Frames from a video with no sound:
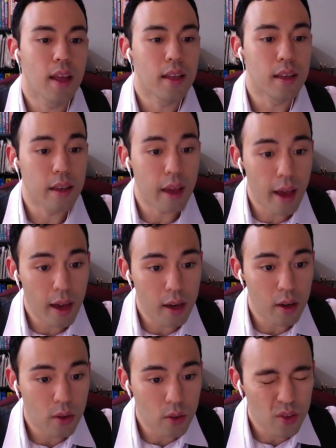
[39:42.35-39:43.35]

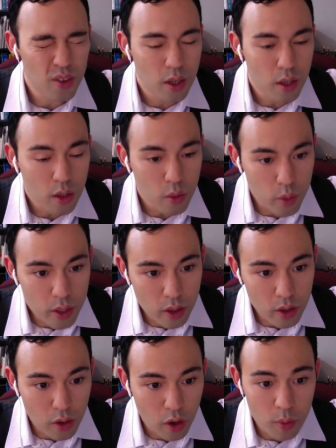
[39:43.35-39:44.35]
Now we
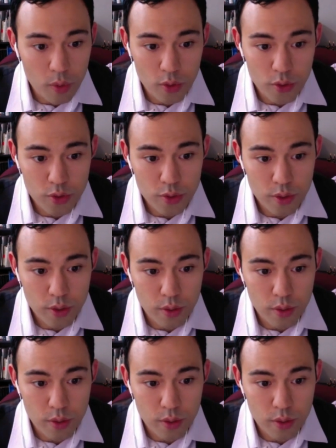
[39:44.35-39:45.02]
are almost